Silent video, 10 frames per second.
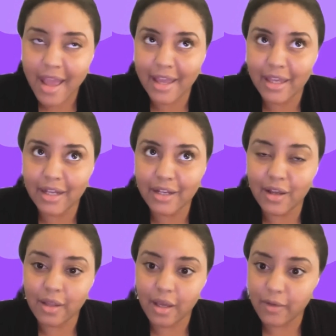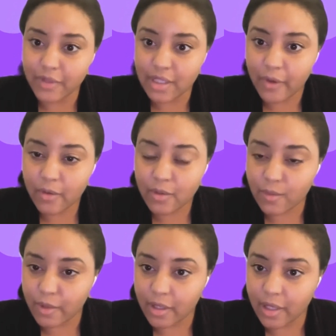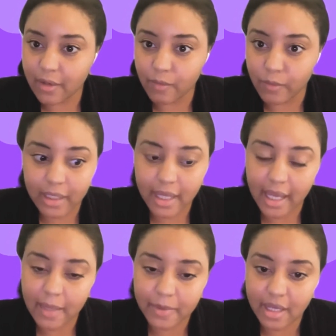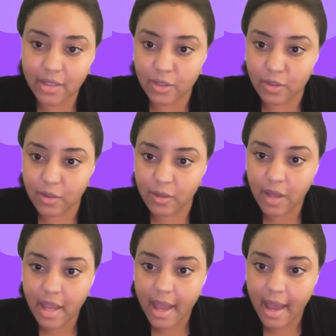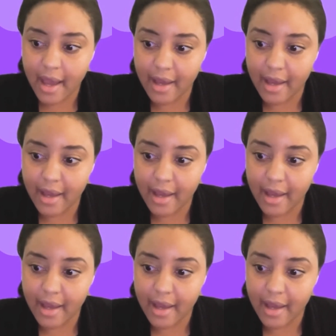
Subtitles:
and a lot of these folks were really high potential